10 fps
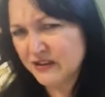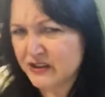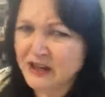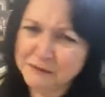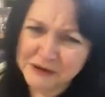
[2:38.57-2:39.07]
The
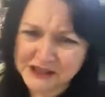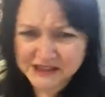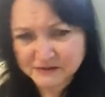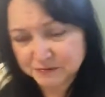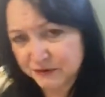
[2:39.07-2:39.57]
company
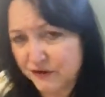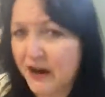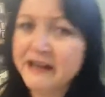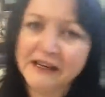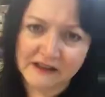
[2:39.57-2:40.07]
didn't
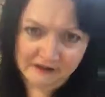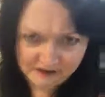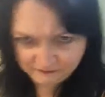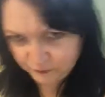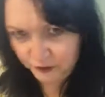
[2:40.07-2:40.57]
provide
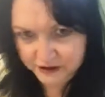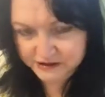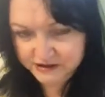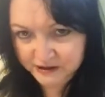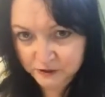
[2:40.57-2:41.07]
anything for us.
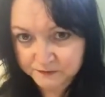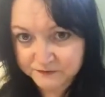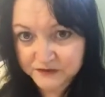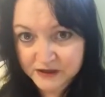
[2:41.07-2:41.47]
So